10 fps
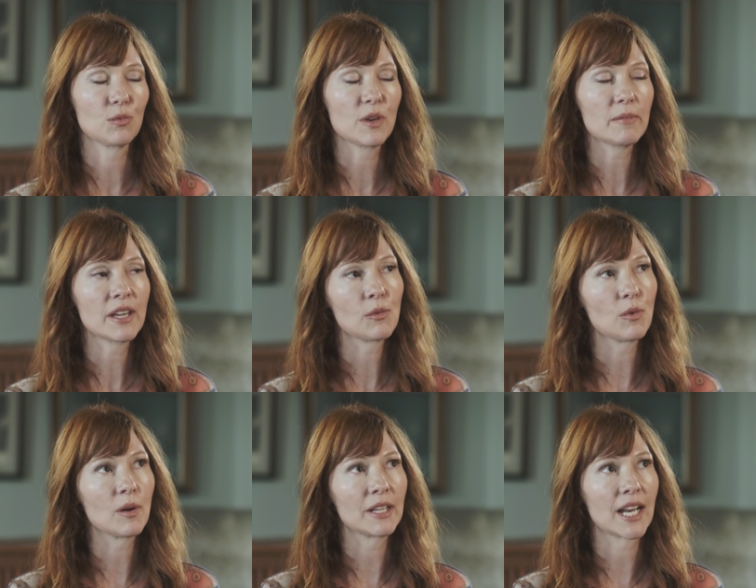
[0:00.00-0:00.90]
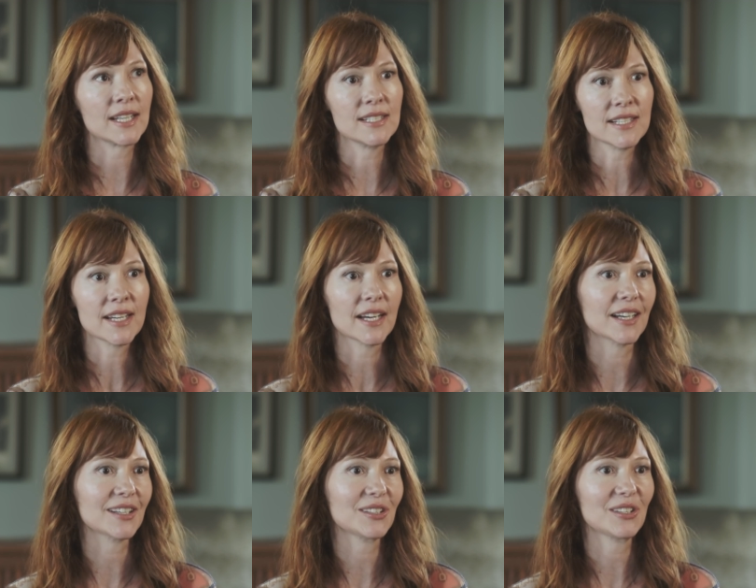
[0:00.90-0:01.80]
weeping woman
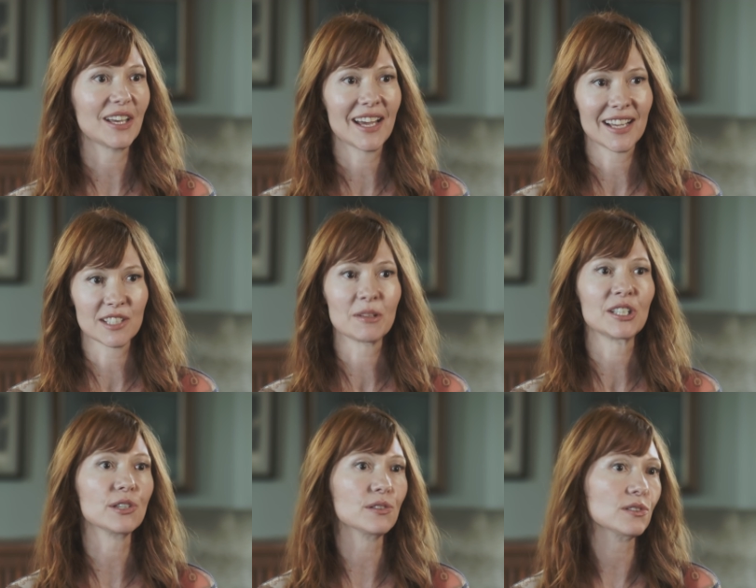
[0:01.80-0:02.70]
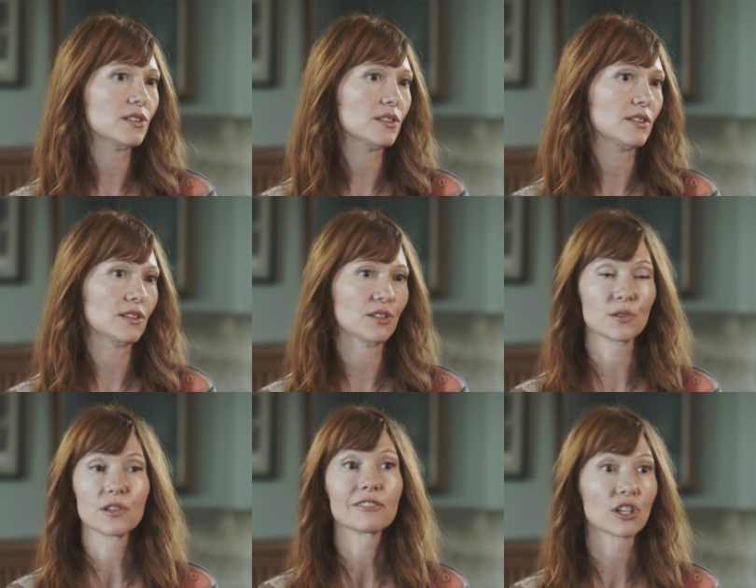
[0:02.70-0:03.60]
idea has been used through
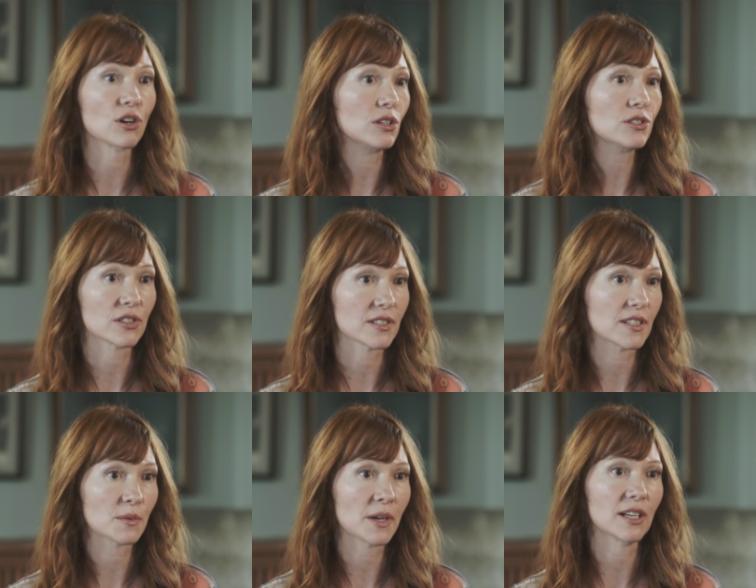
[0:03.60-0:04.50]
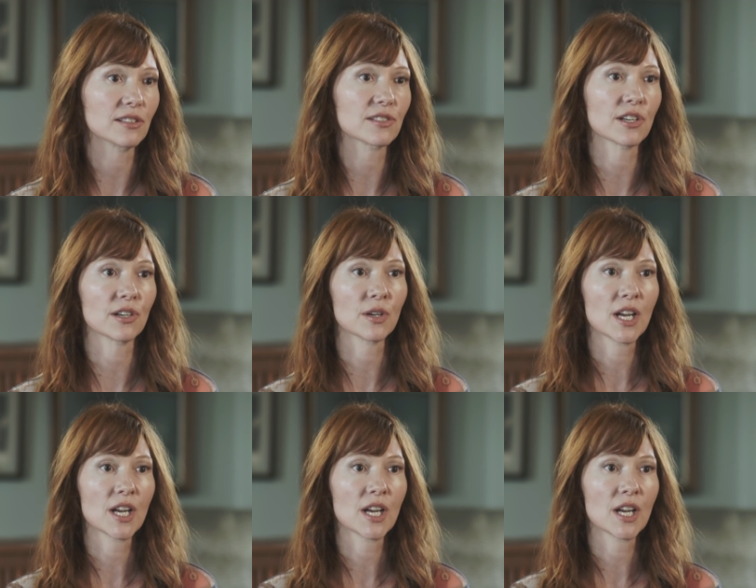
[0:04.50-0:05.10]
different cultures as well. So